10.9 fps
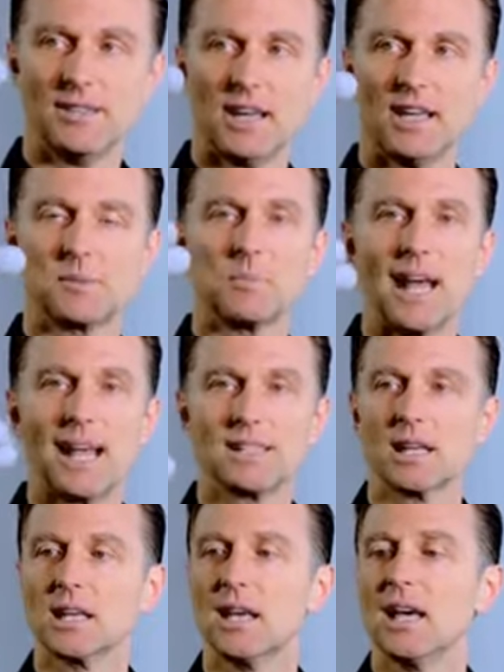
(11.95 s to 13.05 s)
Okay, it's
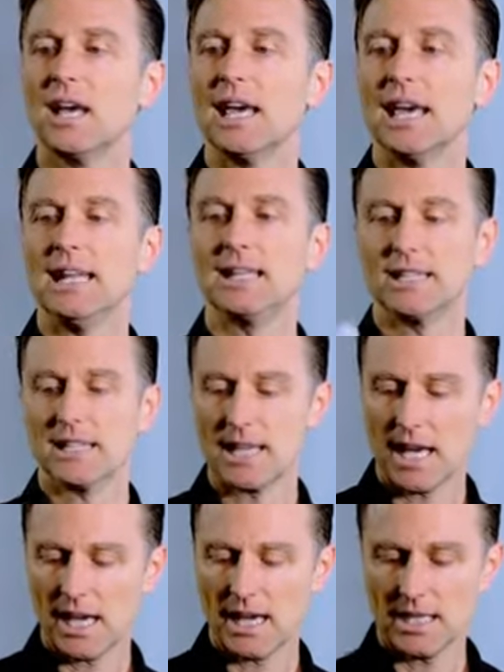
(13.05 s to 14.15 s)
plastic and it's
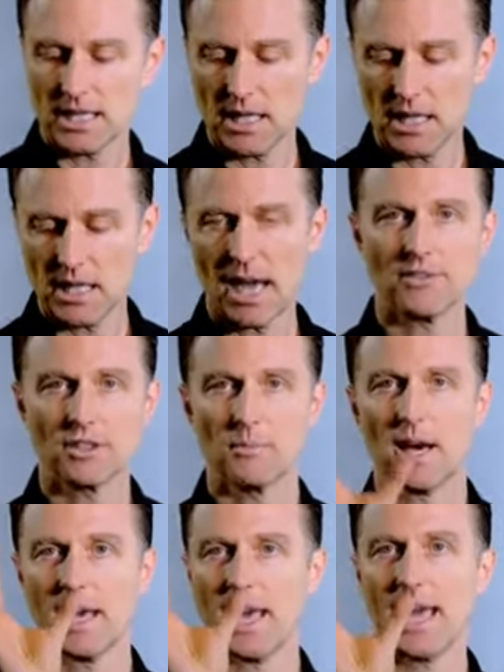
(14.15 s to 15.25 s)
designed after
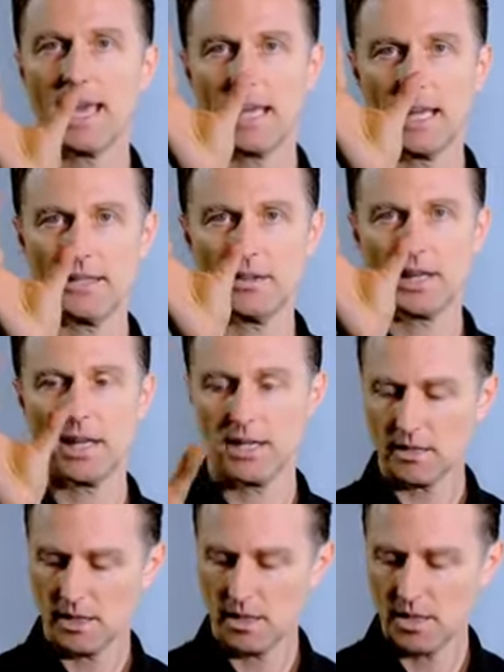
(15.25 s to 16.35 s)
my hand. Okay,
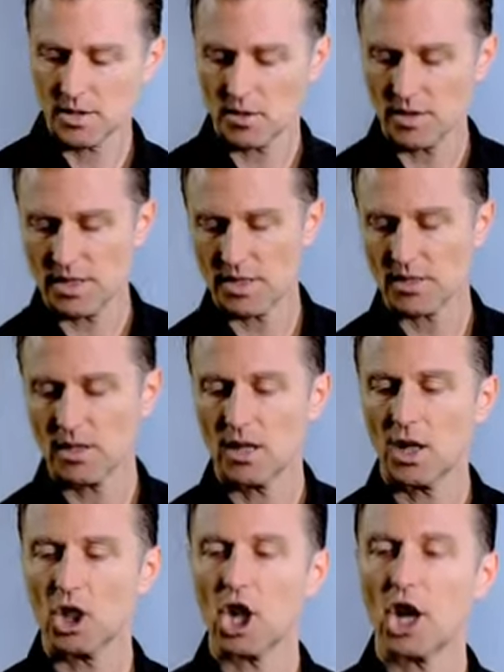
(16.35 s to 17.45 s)
so there's these
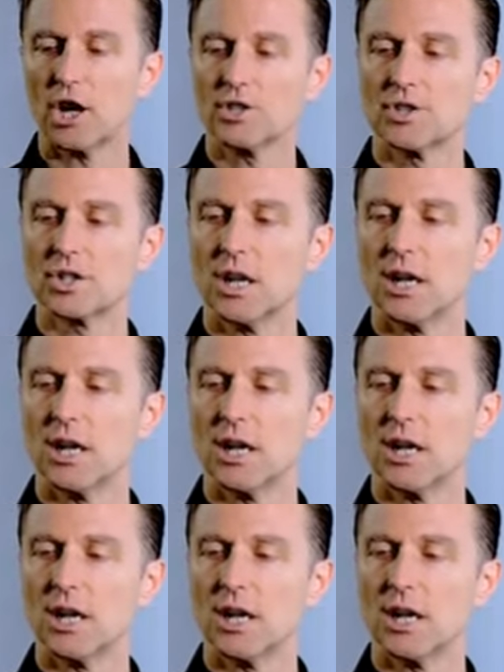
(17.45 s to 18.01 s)
large